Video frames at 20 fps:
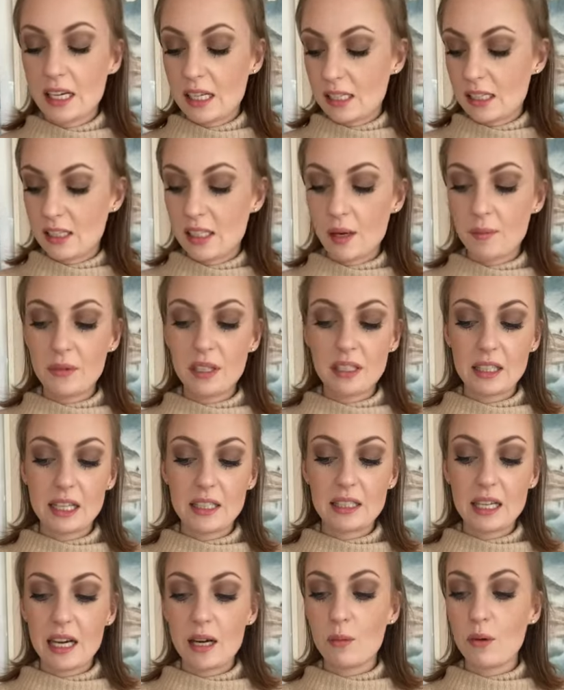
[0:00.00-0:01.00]
something like
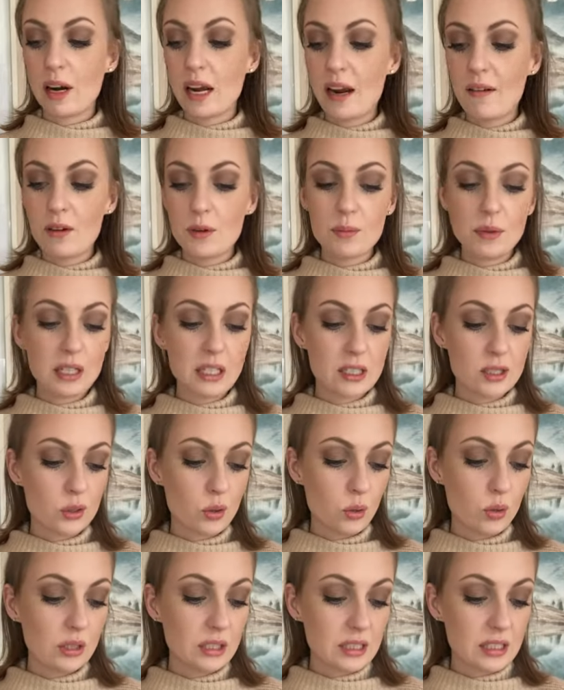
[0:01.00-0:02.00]
that, where everybody is
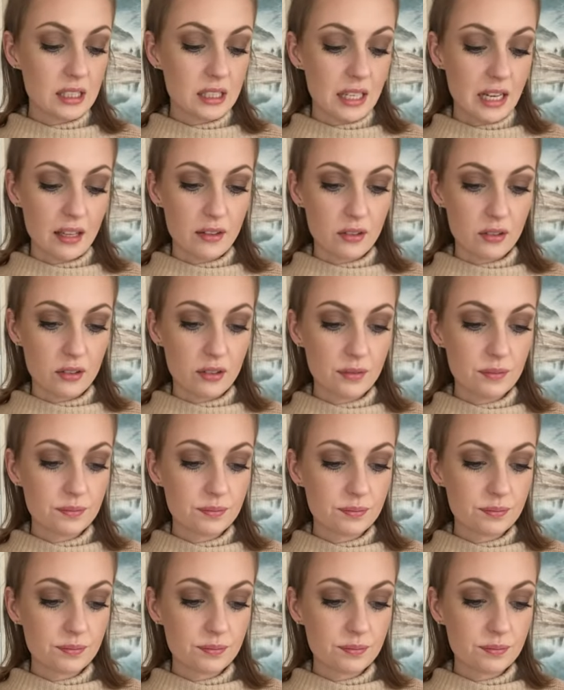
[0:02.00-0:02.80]
holding together.